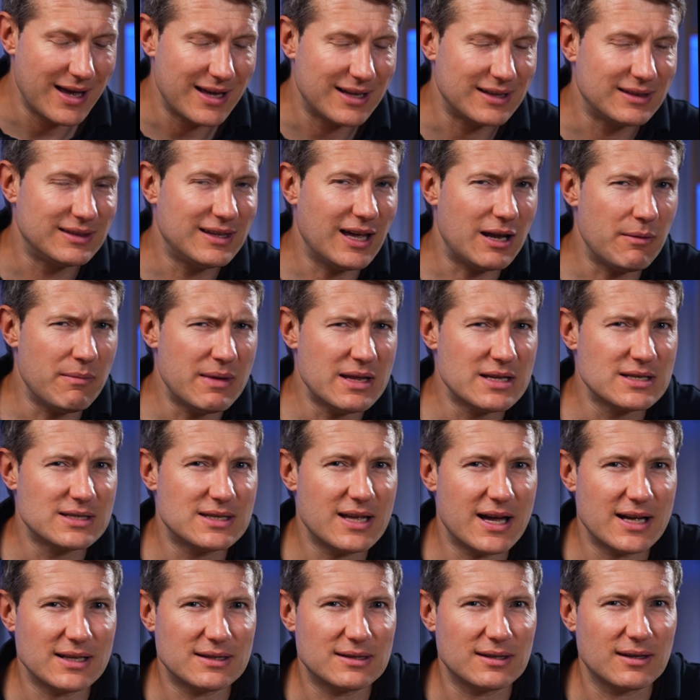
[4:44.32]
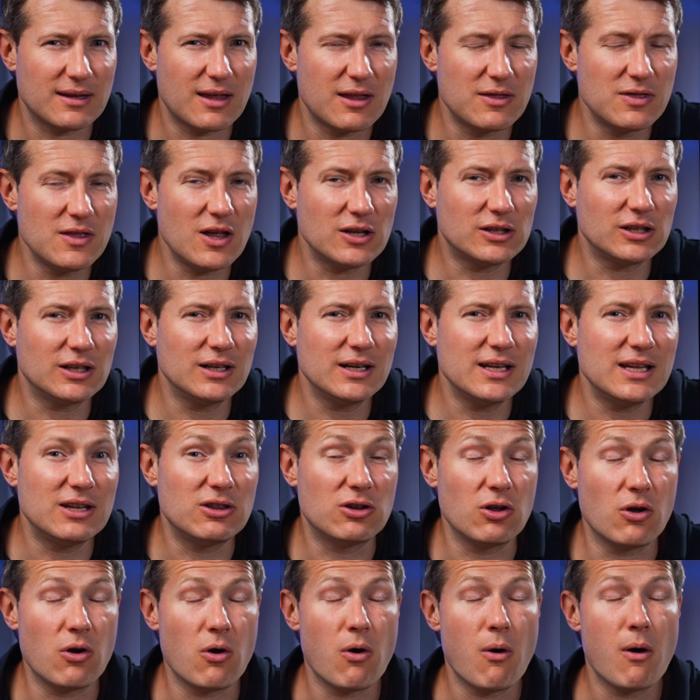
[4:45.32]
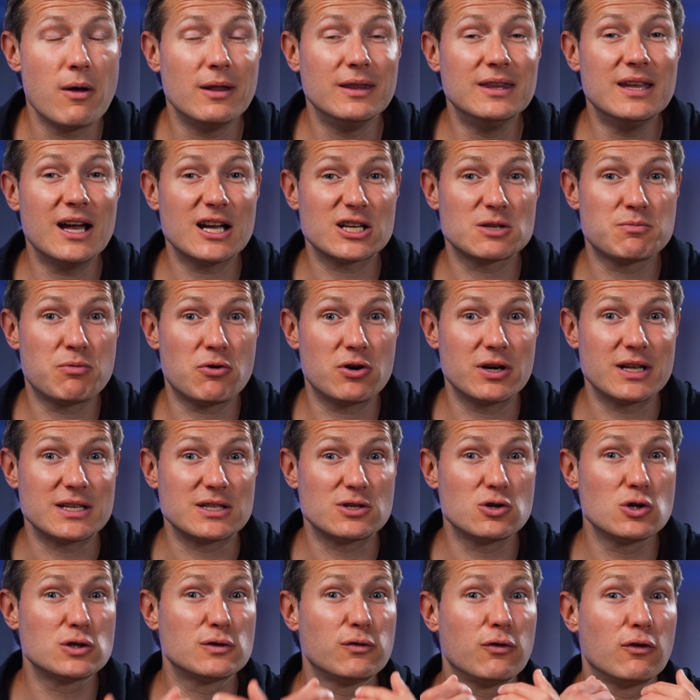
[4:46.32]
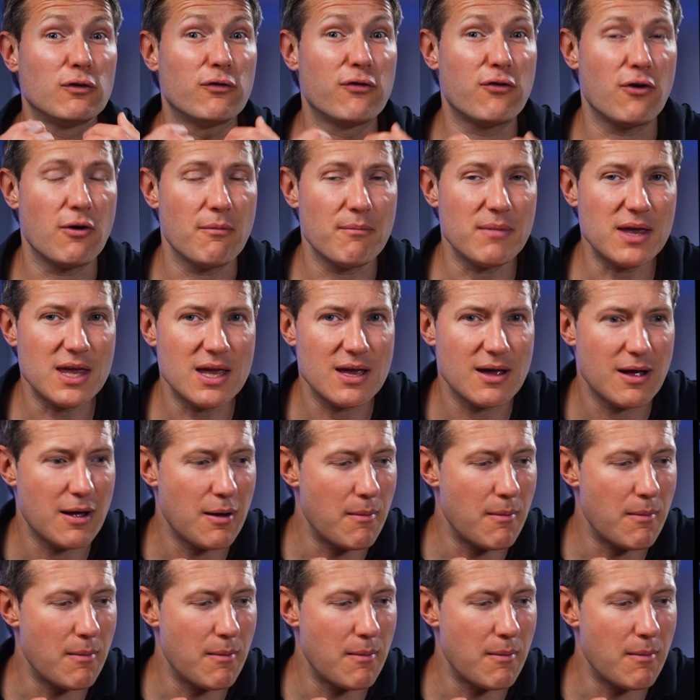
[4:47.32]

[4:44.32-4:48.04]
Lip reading: That means that not only the dashboard is useful for me,